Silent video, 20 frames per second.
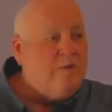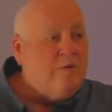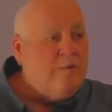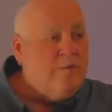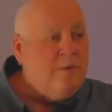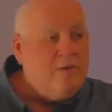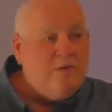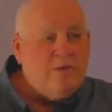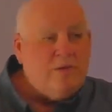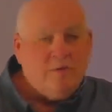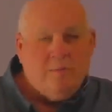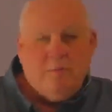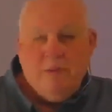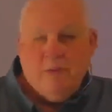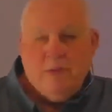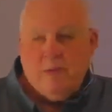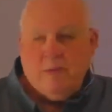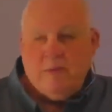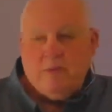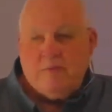And we just
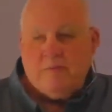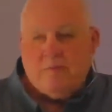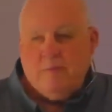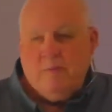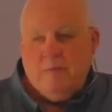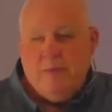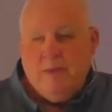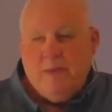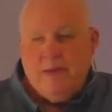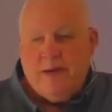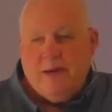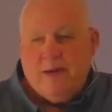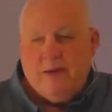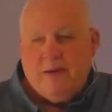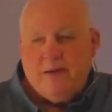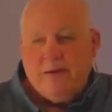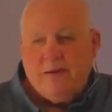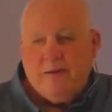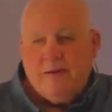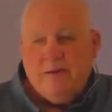built from there.
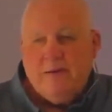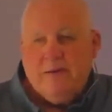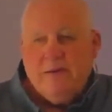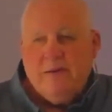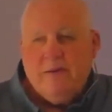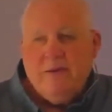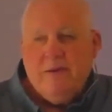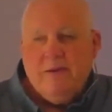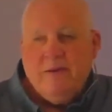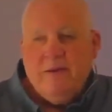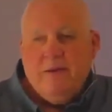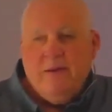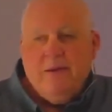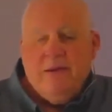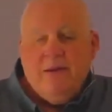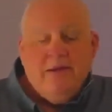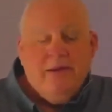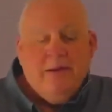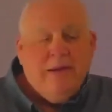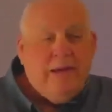
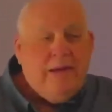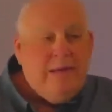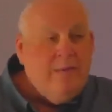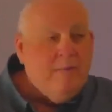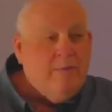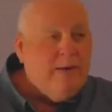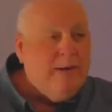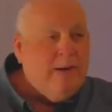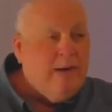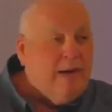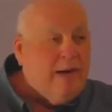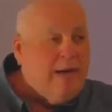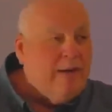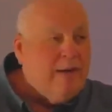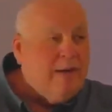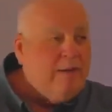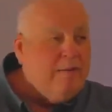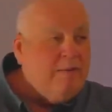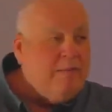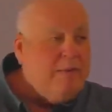He went
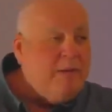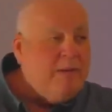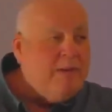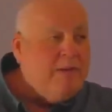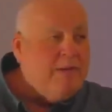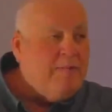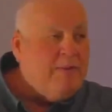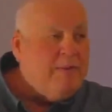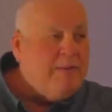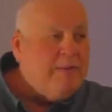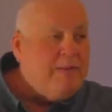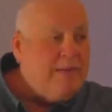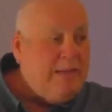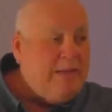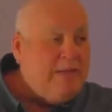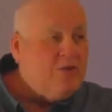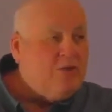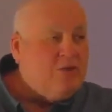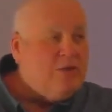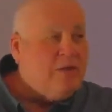on to become a
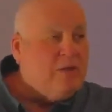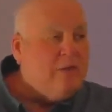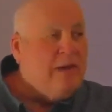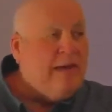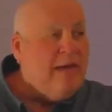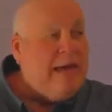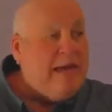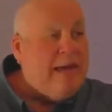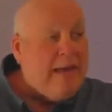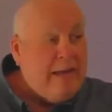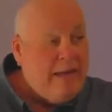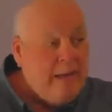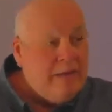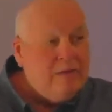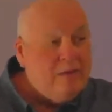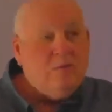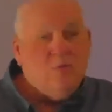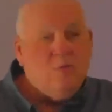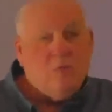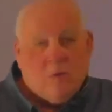teacher at
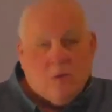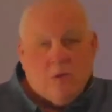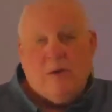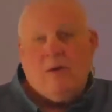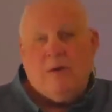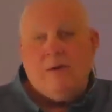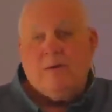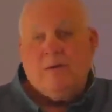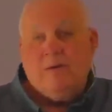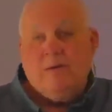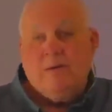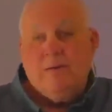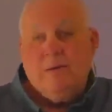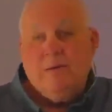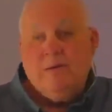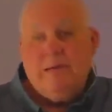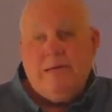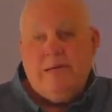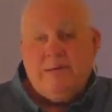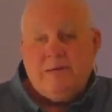his work.
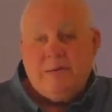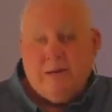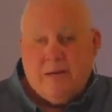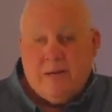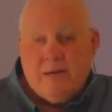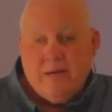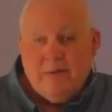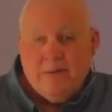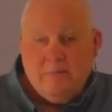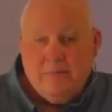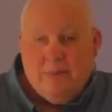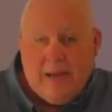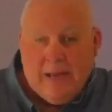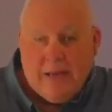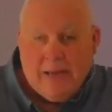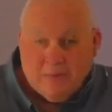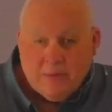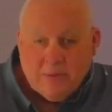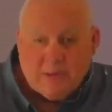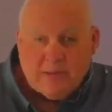He started
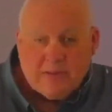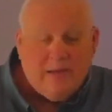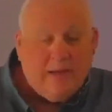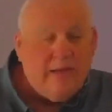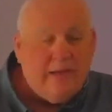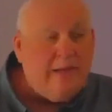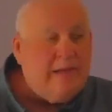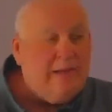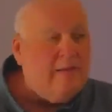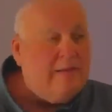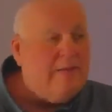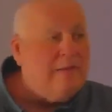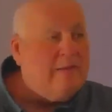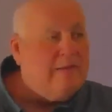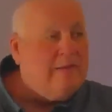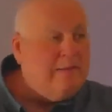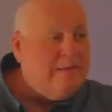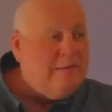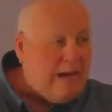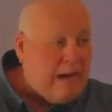Bible studies
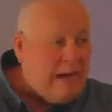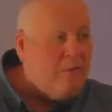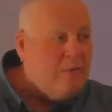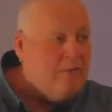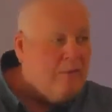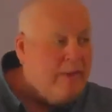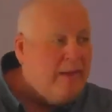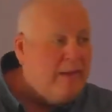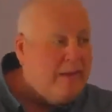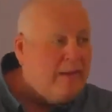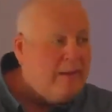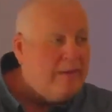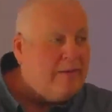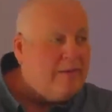down there.